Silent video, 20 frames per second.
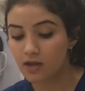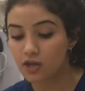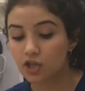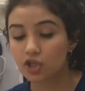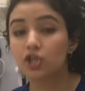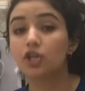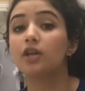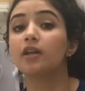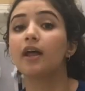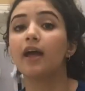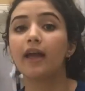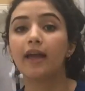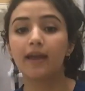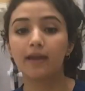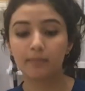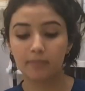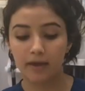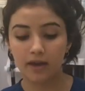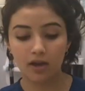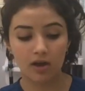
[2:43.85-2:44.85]
Should
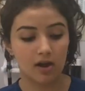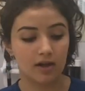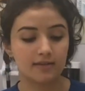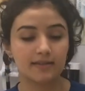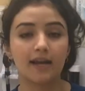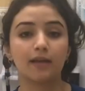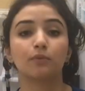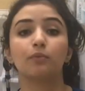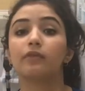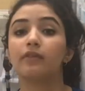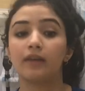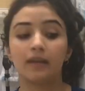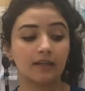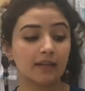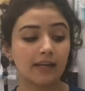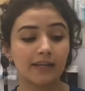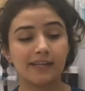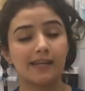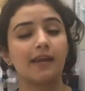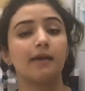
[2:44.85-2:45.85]
I make contact with it and
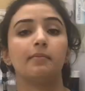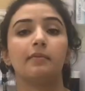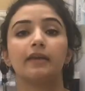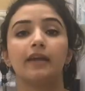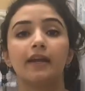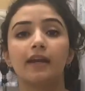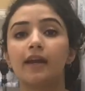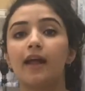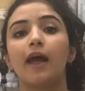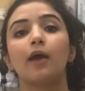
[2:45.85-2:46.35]
contaminate it,